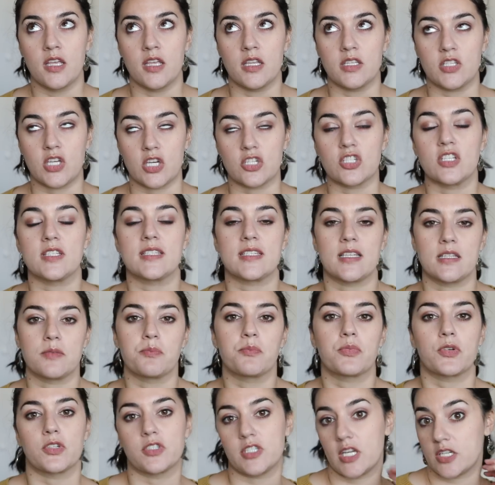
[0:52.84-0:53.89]
injections
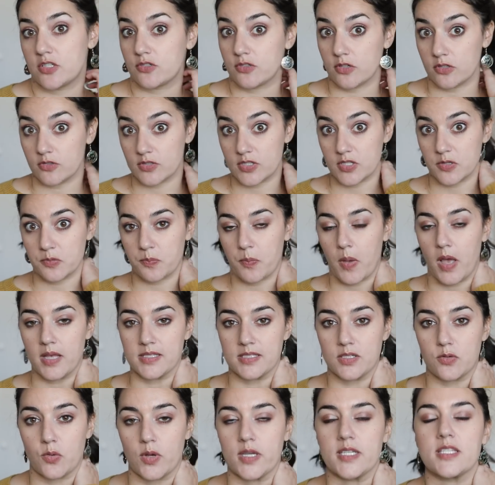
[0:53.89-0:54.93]
and progesterone
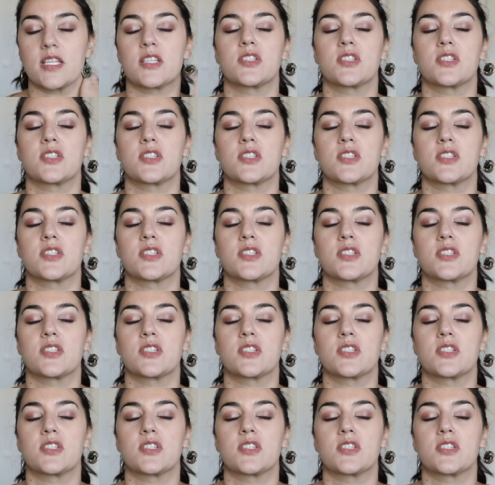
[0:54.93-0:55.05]
suppositories.